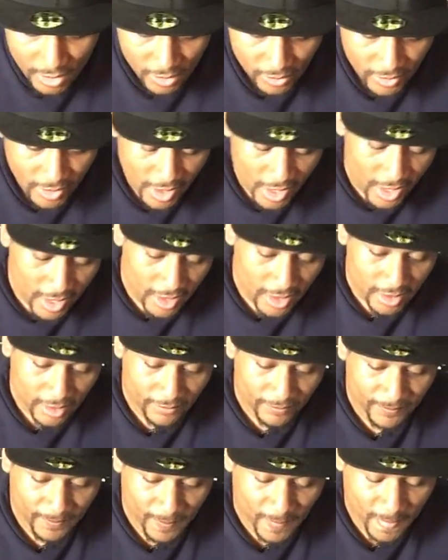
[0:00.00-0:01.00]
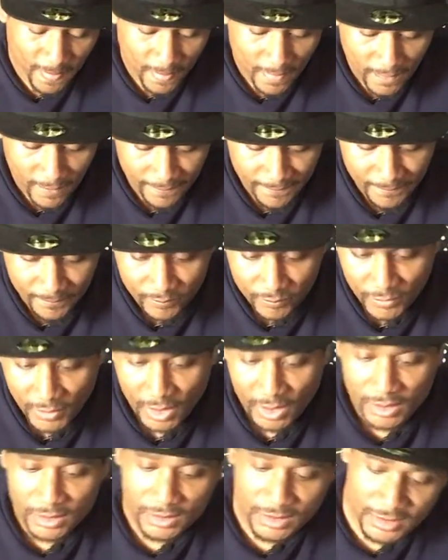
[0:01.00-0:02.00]
Okay.
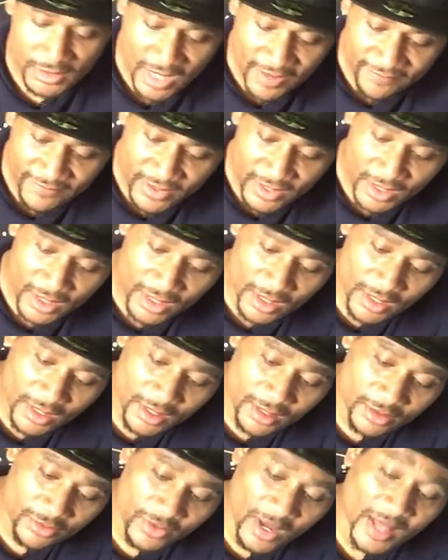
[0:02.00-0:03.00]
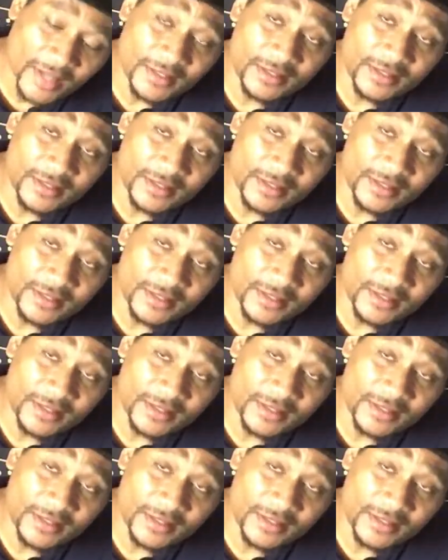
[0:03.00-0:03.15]
Seven, you got